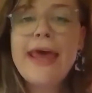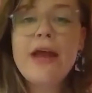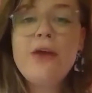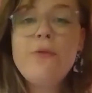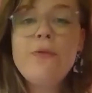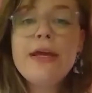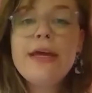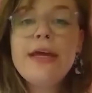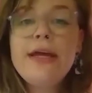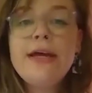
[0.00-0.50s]
And
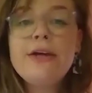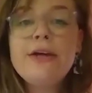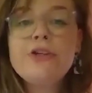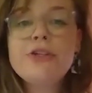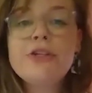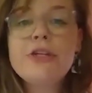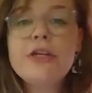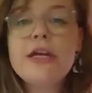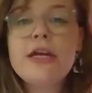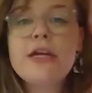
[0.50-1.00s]
we can
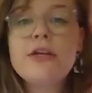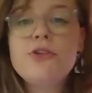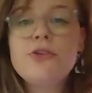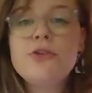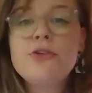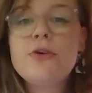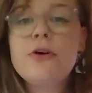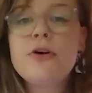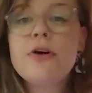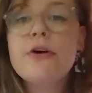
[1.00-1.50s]
actually
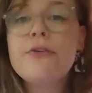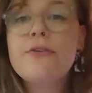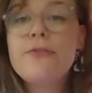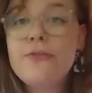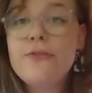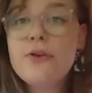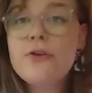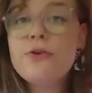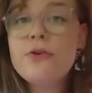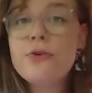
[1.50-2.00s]
do a
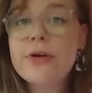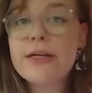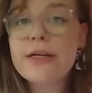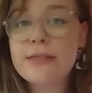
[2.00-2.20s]
few quick